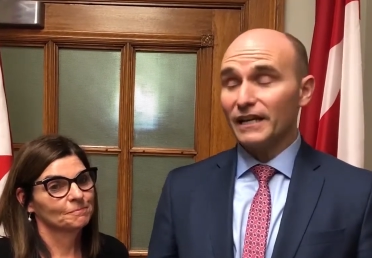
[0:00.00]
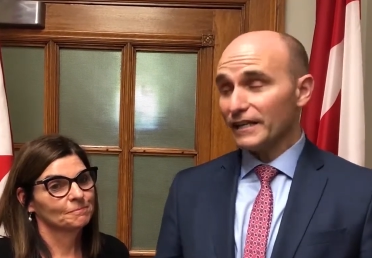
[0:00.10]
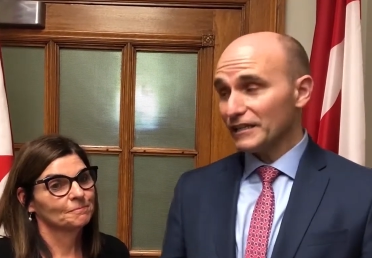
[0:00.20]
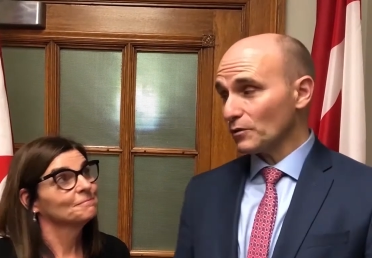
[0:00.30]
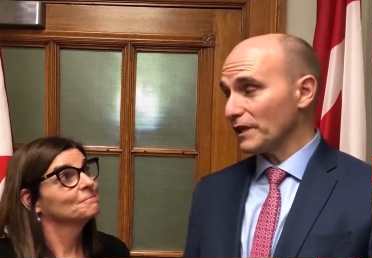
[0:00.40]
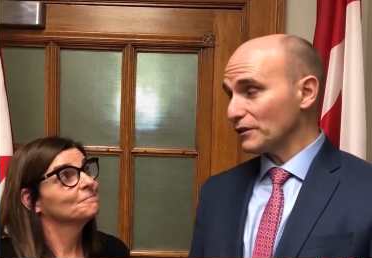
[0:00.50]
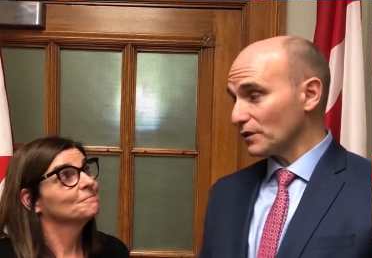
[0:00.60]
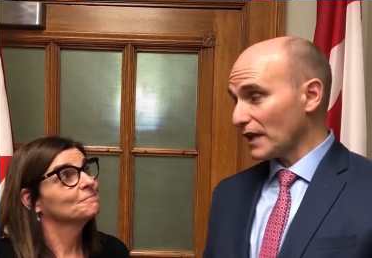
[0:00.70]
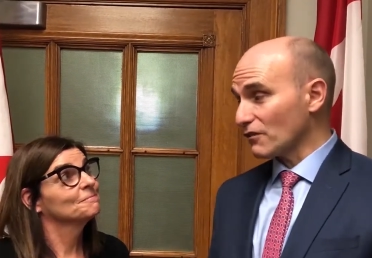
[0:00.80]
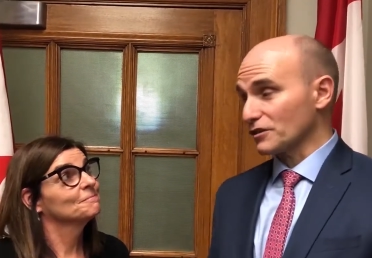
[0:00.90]
Speaker 1: is going to
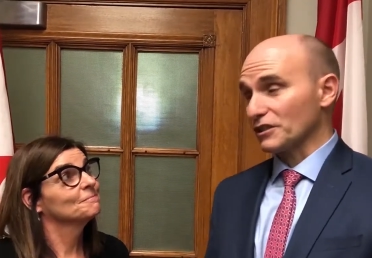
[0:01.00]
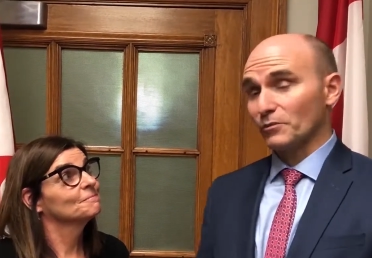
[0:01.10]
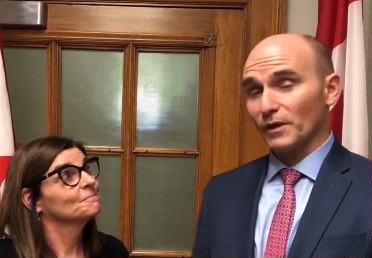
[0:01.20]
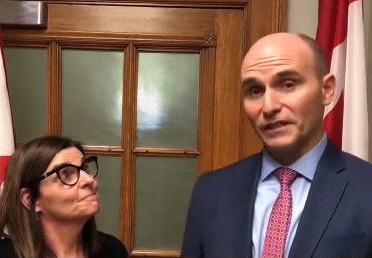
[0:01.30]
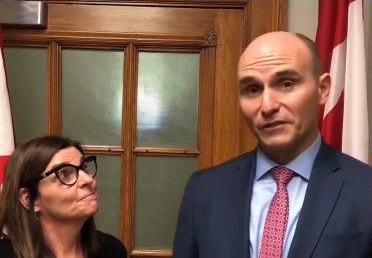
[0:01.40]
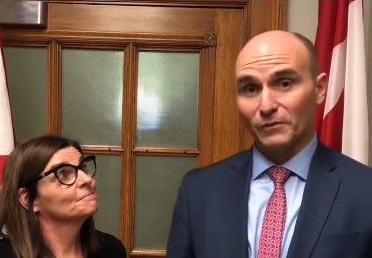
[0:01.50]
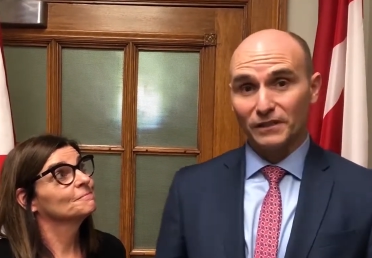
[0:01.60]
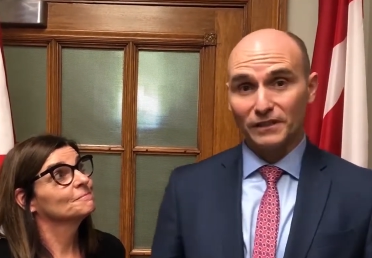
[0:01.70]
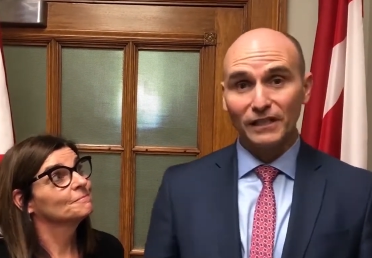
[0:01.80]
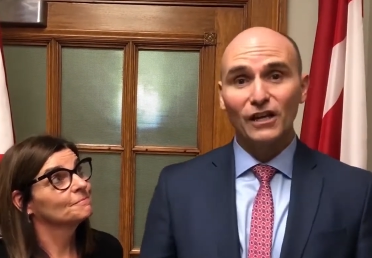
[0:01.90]
launch in twenty
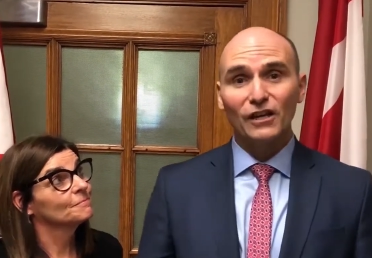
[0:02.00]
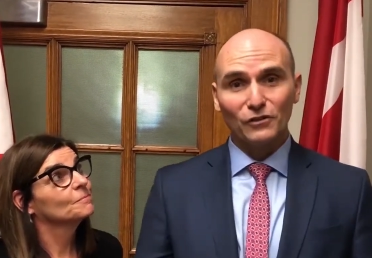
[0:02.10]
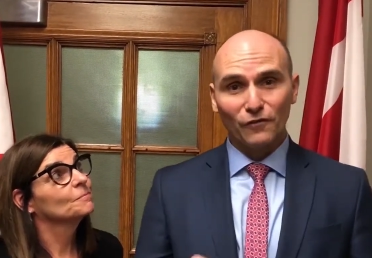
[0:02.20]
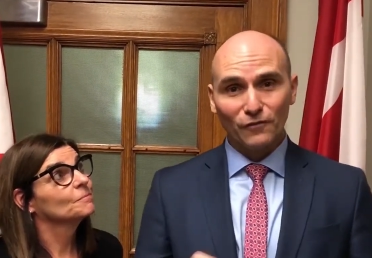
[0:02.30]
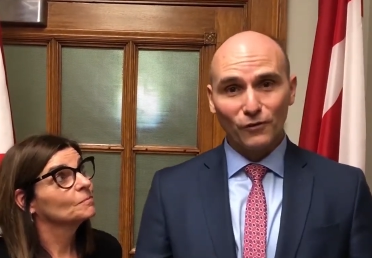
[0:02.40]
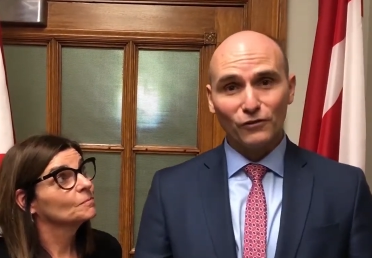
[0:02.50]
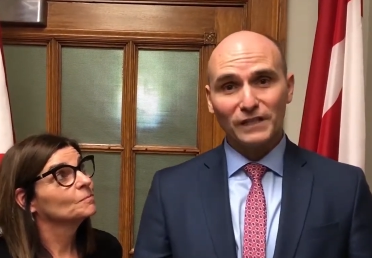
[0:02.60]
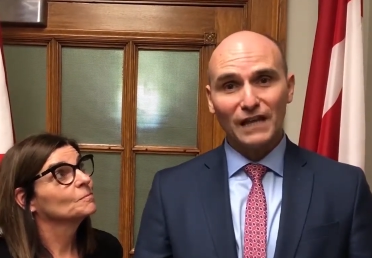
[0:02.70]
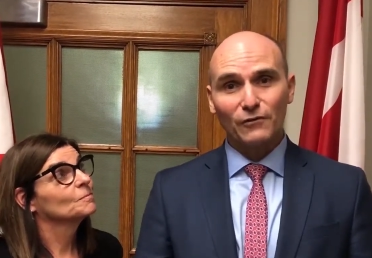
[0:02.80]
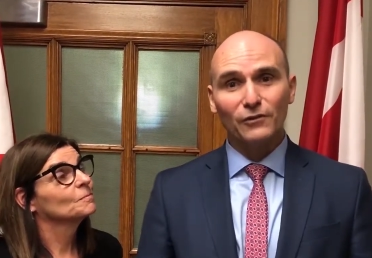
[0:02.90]
twenty the first
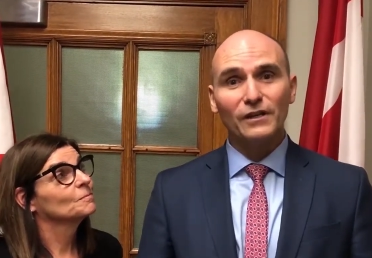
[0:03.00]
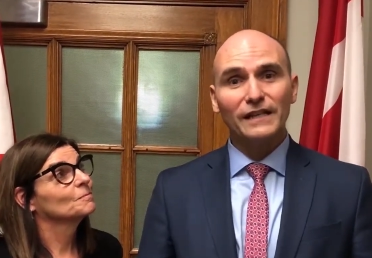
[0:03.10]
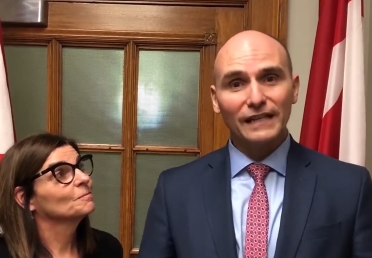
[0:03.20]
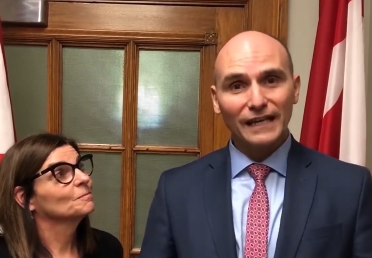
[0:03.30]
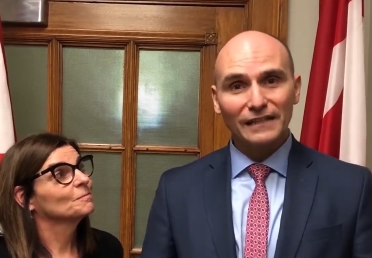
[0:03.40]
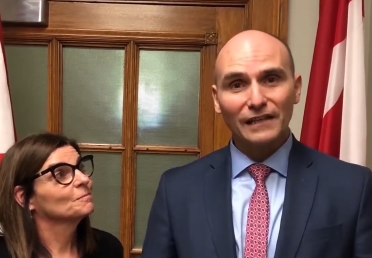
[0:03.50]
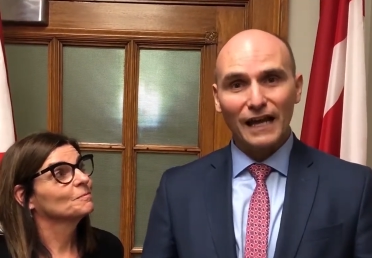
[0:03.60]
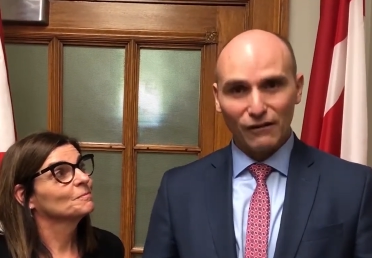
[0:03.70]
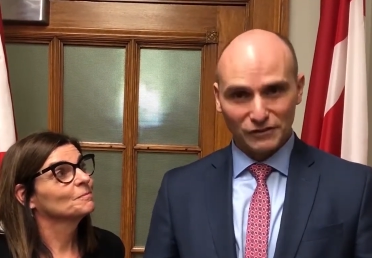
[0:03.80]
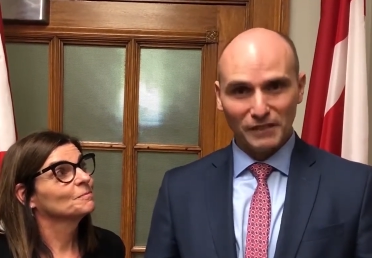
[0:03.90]
ever Canada
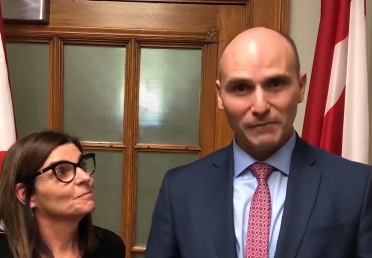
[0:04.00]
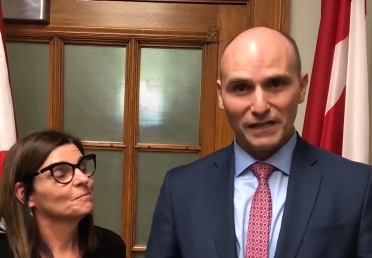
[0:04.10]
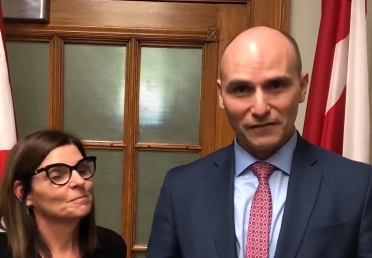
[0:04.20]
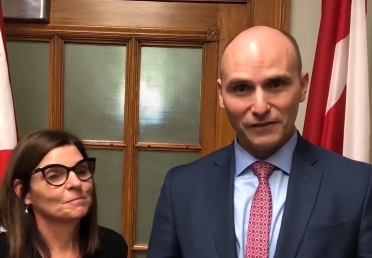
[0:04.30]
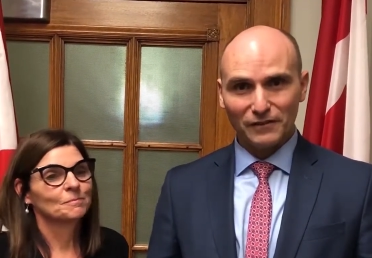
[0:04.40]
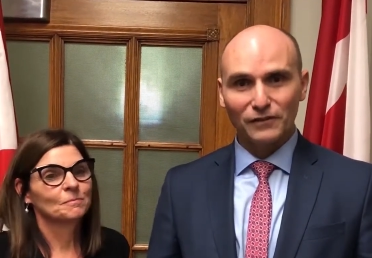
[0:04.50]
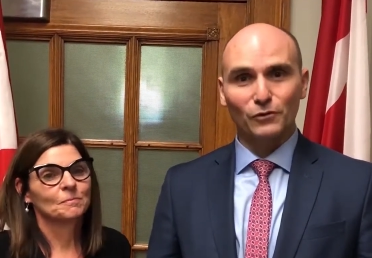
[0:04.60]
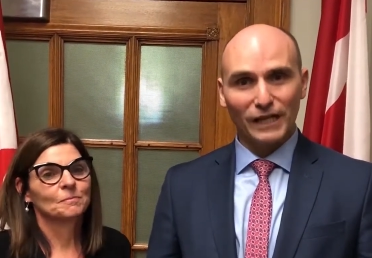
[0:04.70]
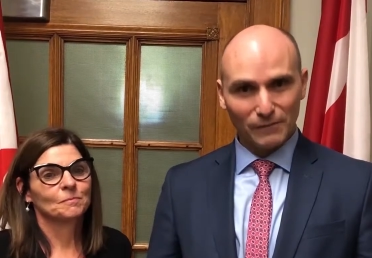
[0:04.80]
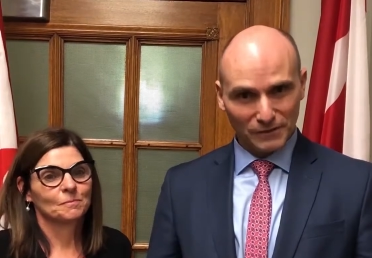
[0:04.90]
Housing Benefit to
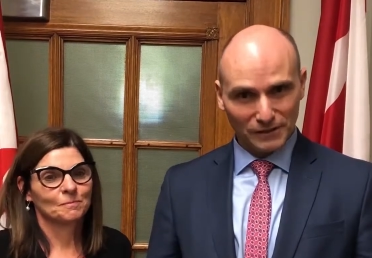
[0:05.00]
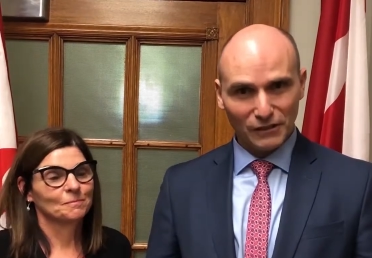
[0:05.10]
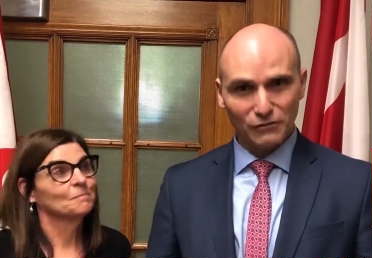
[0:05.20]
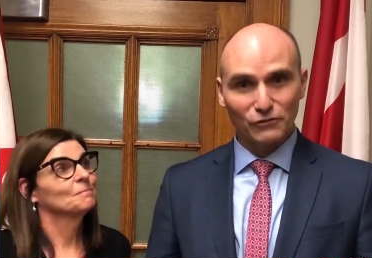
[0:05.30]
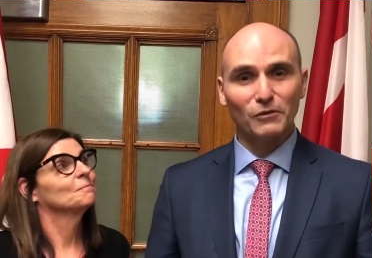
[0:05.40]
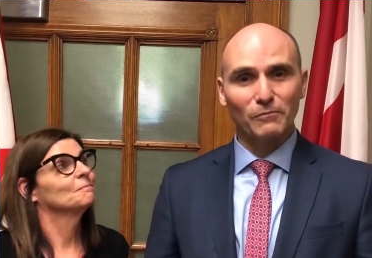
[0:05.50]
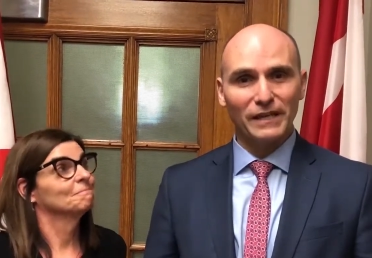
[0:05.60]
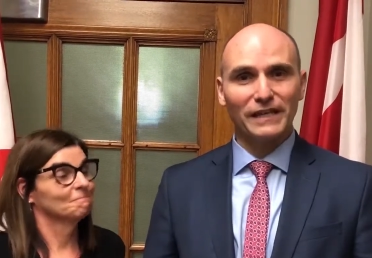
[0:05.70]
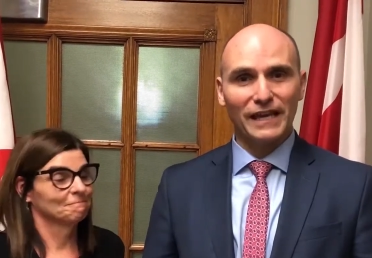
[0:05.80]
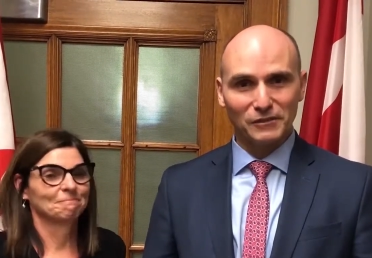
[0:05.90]
help seniors
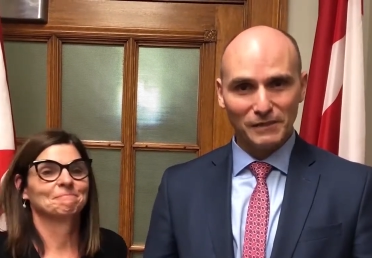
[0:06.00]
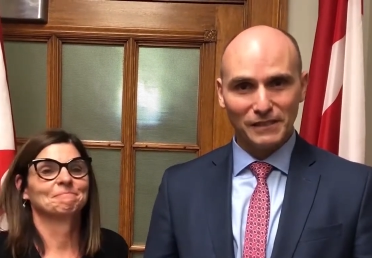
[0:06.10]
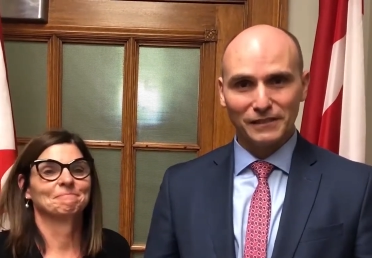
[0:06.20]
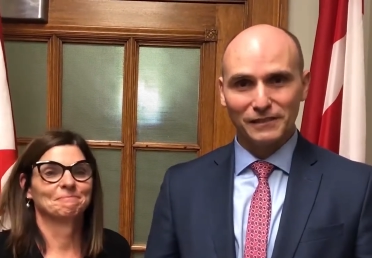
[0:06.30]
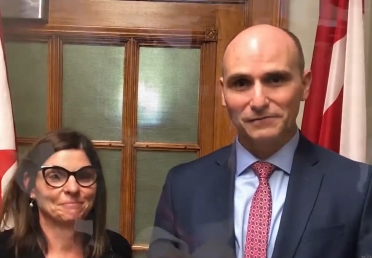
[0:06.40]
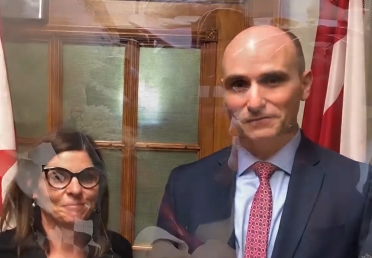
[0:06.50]
make ends meet.